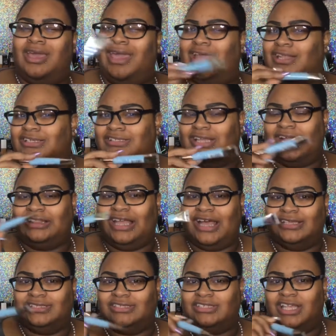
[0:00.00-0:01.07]
And it's not
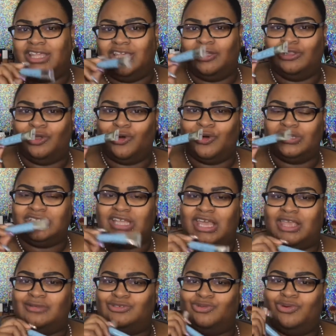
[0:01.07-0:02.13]
that sticky gloss
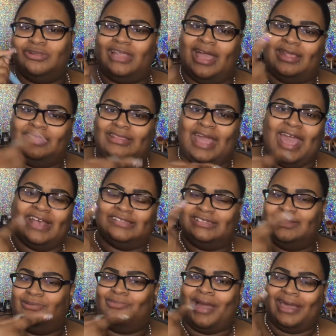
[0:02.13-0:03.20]
that gives you all that
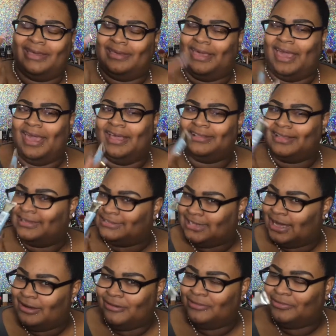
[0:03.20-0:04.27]
nasty white cake that
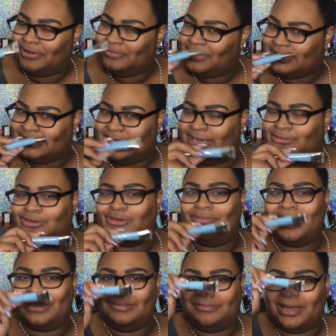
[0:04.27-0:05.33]
y'all don't want to be seeing on
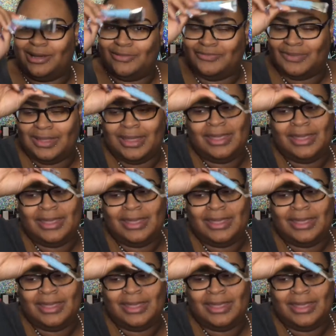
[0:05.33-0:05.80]
nobody's mouth.